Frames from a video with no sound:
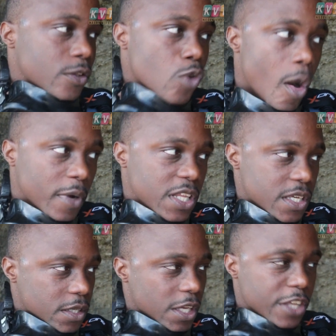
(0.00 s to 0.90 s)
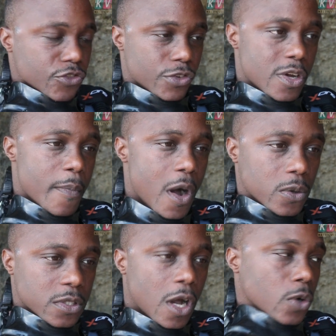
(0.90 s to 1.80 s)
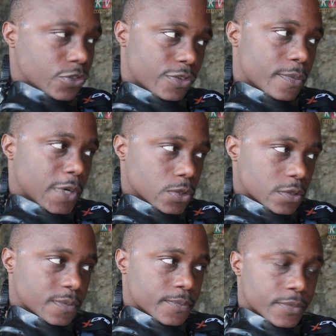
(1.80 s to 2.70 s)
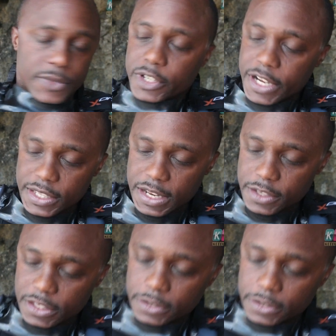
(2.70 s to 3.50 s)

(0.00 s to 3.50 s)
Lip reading: normally in through your mouth, out through your mouth, right? And